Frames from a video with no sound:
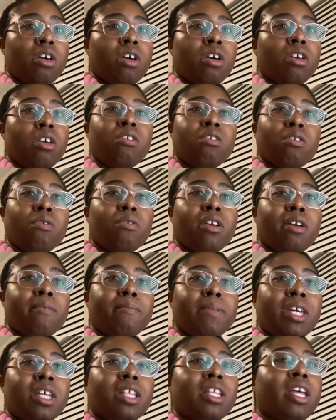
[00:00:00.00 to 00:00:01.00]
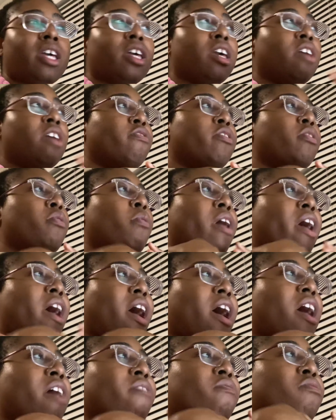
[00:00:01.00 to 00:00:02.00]
You know what I mean? Like, if you
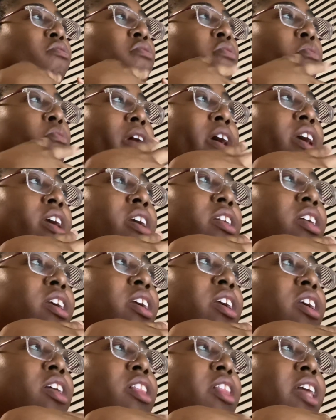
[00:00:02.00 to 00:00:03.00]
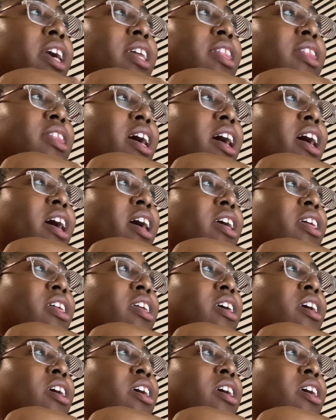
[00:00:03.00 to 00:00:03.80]
have notoriety like that,